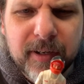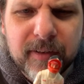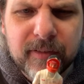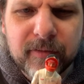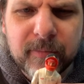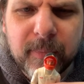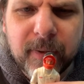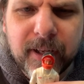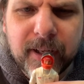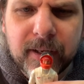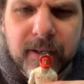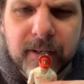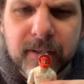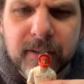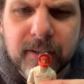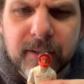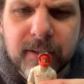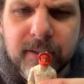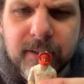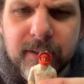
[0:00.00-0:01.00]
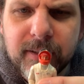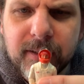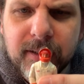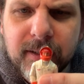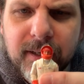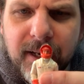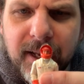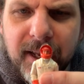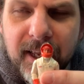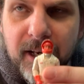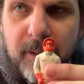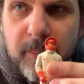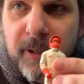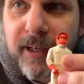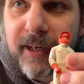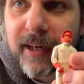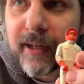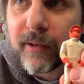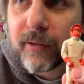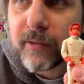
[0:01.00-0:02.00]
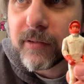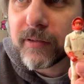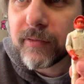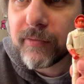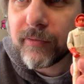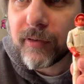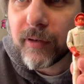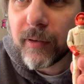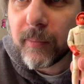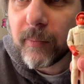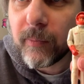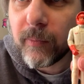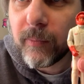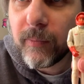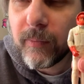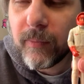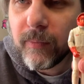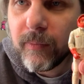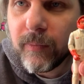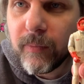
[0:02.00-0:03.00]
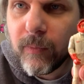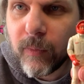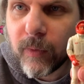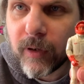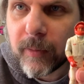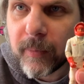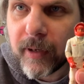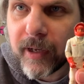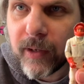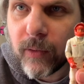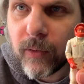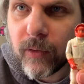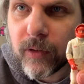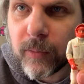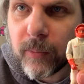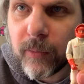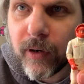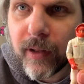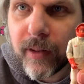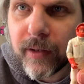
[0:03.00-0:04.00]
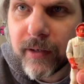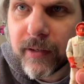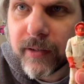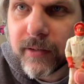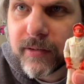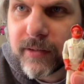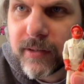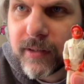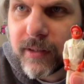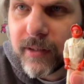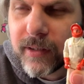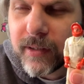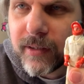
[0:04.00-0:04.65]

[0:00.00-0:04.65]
have been hand-me-downs from one of my older brothers.